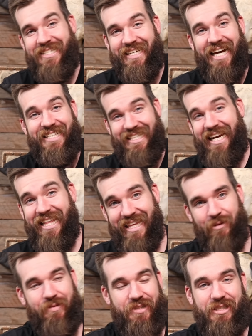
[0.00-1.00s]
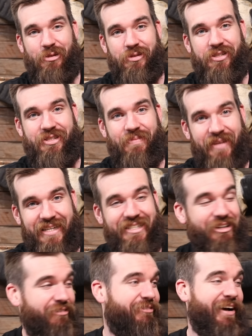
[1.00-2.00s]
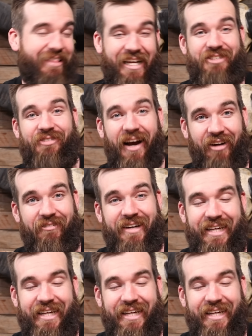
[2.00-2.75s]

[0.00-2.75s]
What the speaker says: discussed anything. We've just looked at some things and gone, fuck, that's fucking